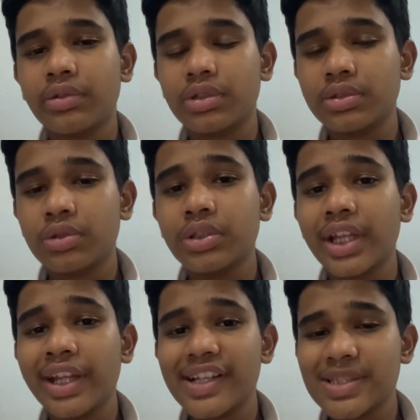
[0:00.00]
truth
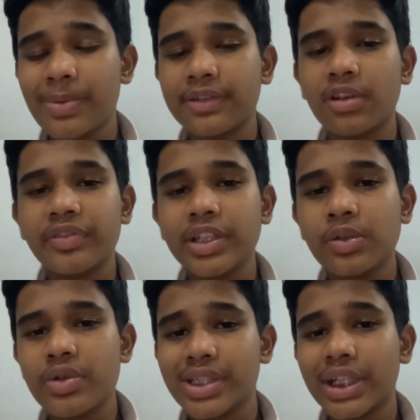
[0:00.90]
irrespective of the
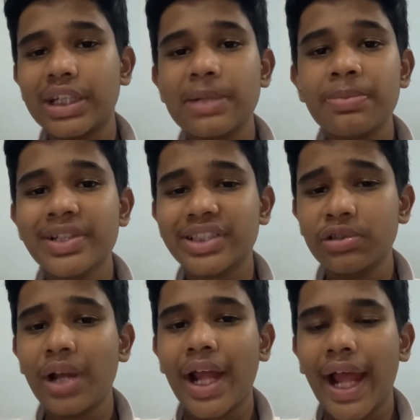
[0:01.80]
question and the person who
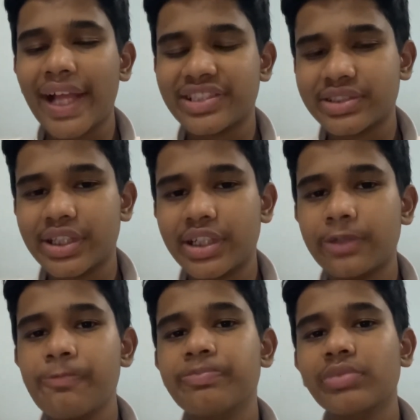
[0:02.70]
asks it.
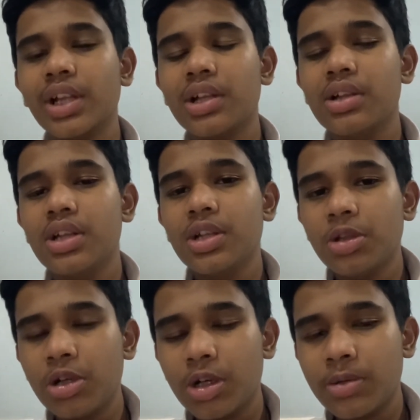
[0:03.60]

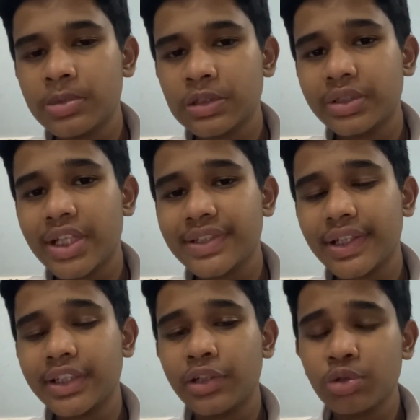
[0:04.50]
So these are
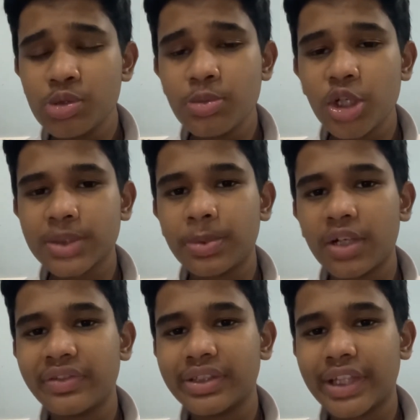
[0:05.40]
the two most
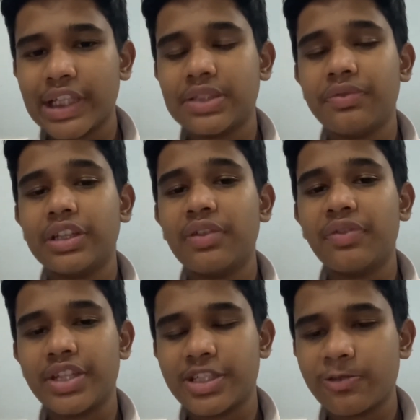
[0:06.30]
powerful things with the
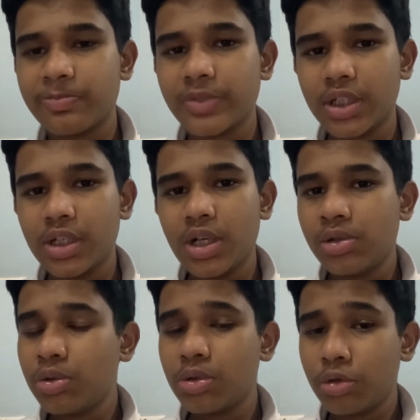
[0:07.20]
witch,
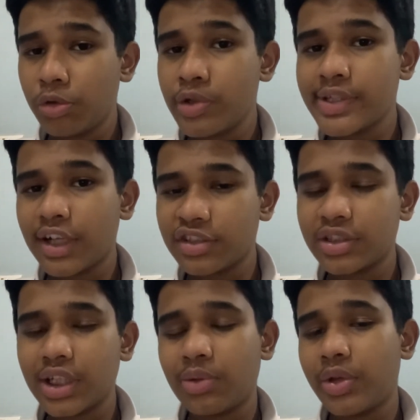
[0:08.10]
who is also the
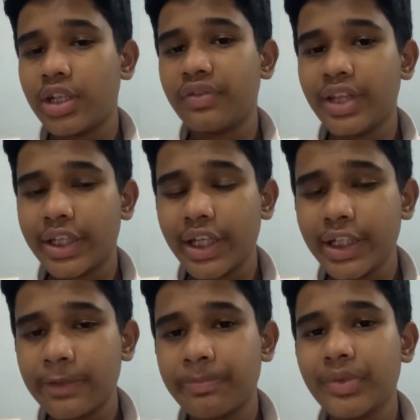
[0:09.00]
queen of the kingdom.